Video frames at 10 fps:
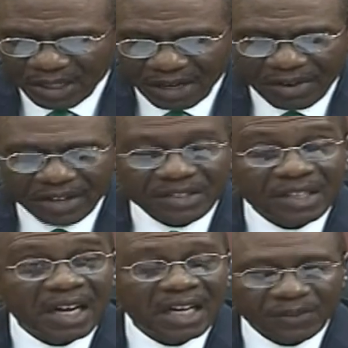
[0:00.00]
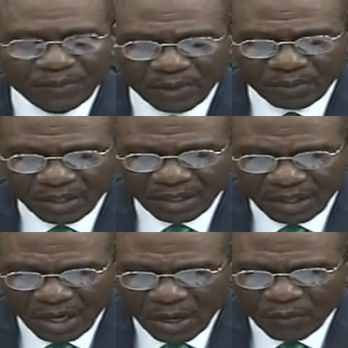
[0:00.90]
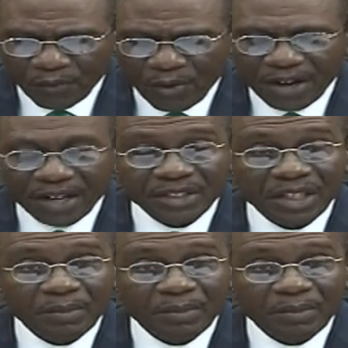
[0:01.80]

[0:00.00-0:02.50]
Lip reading: and rent seekers from the foreign exchange